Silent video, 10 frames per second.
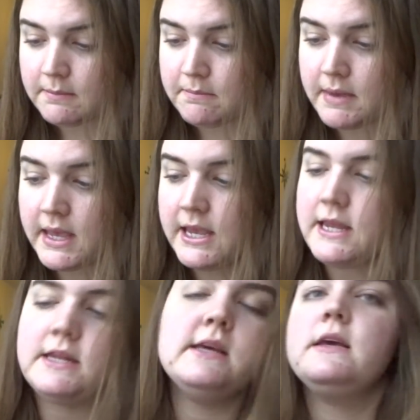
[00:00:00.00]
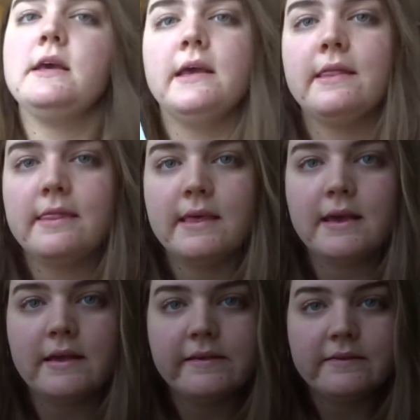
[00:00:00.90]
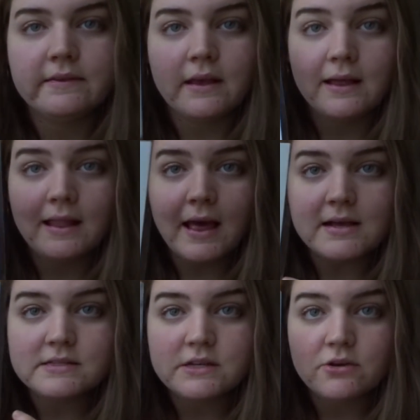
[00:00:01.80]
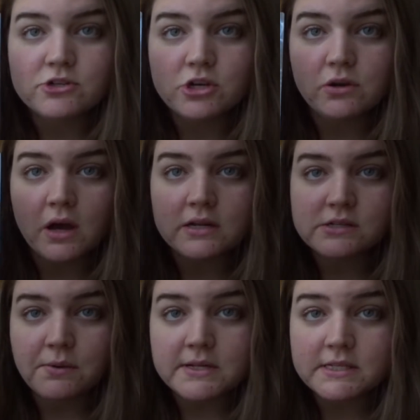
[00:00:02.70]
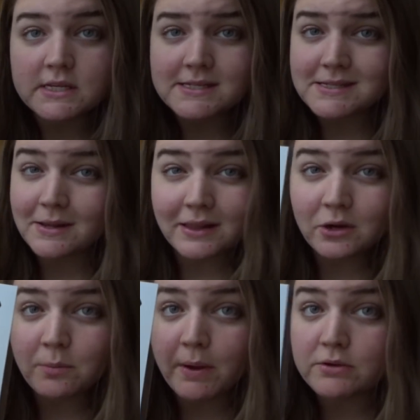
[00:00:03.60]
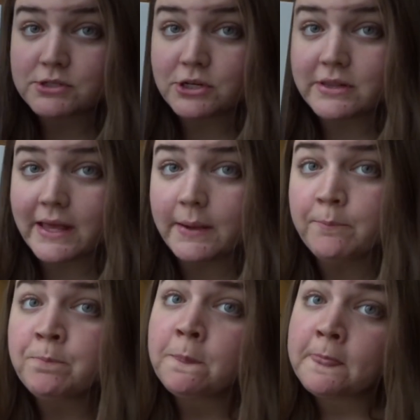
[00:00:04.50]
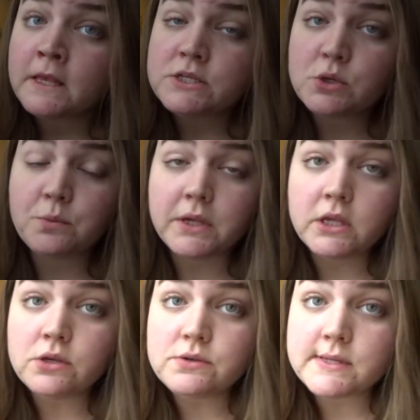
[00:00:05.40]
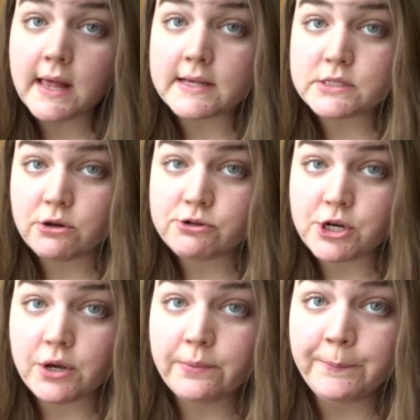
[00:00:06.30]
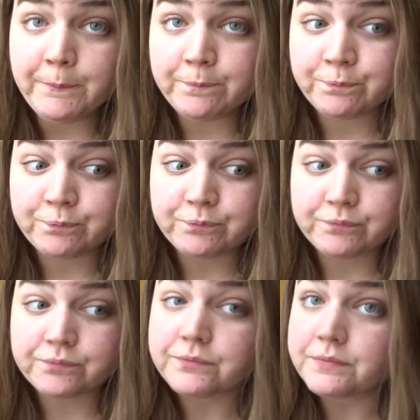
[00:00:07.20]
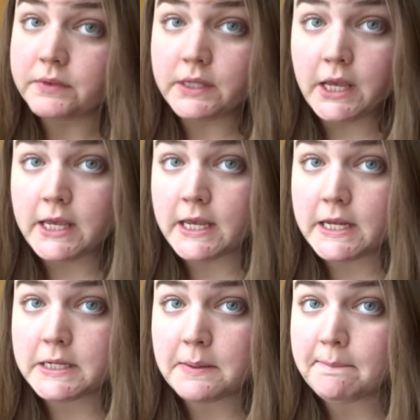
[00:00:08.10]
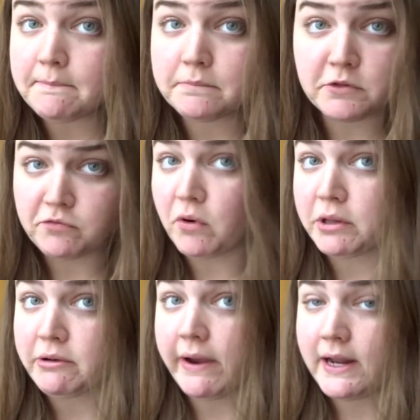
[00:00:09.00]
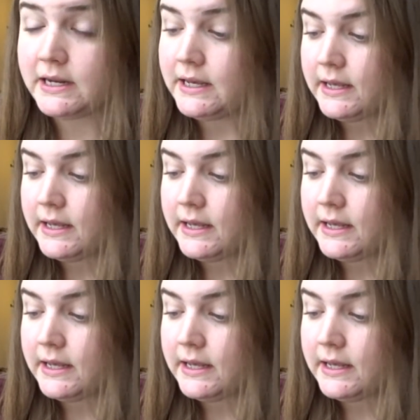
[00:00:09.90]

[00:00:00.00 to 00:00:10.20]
made this Class Dojo consequences little poster thing. So we use Class Dojo in 4th grade,